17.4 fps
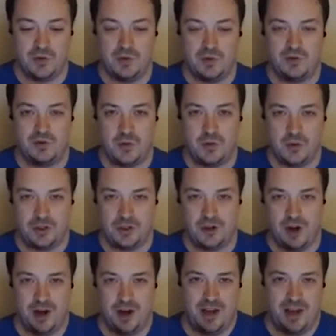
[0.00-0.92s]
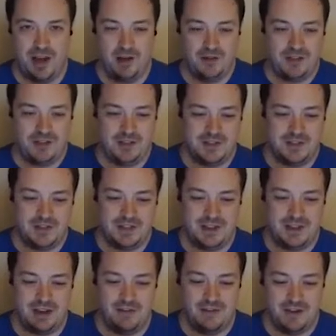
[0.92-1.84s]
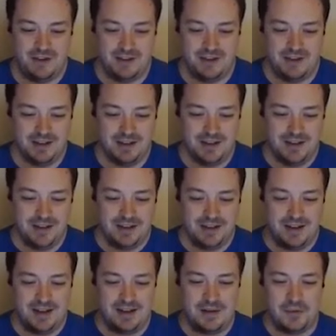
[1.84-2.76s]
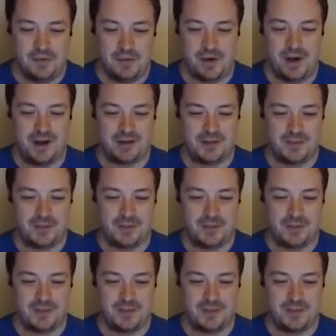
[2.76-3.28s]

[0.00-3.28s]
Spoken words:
with 4 strikeouts and 7 walks.